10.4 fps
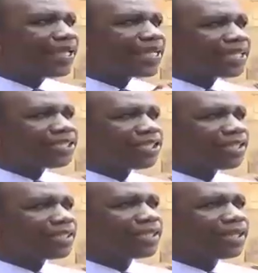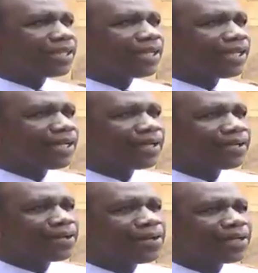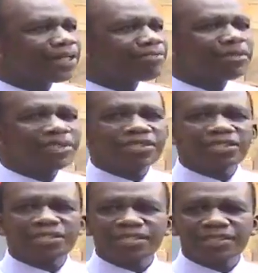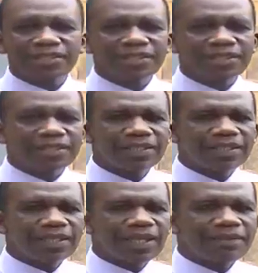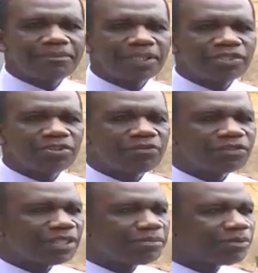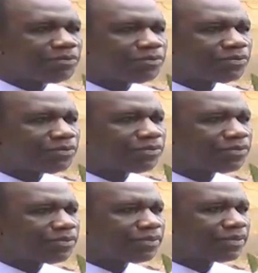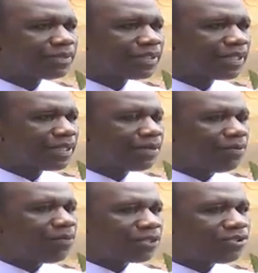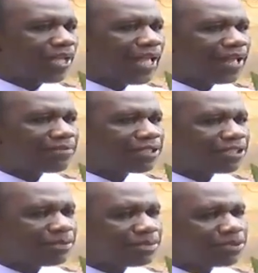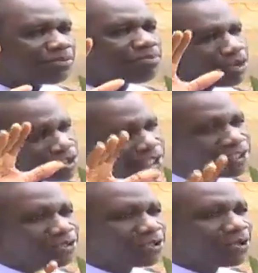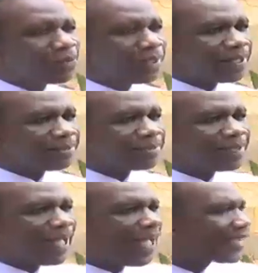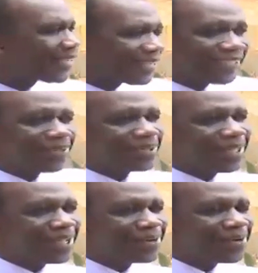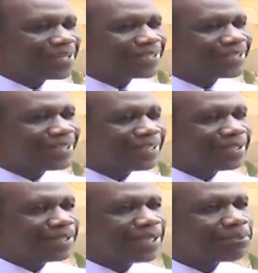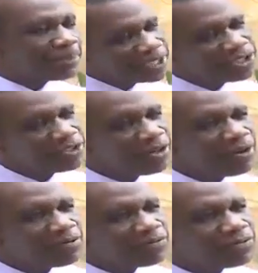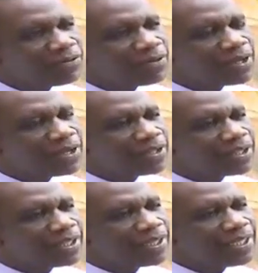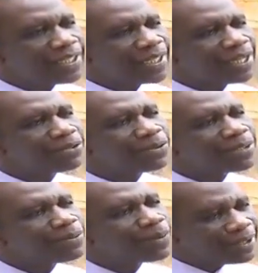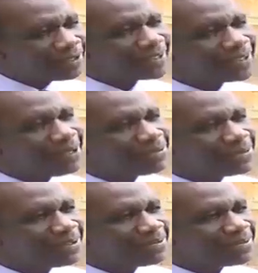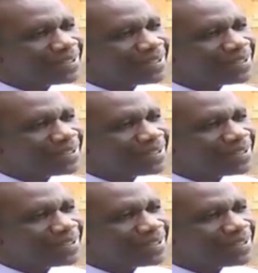Uh, in a nutshell, yes. Uh, give me just a picture of some of what you have in terms of projects ongoing, assets out there, and a picture of the Lee Karuri world of, of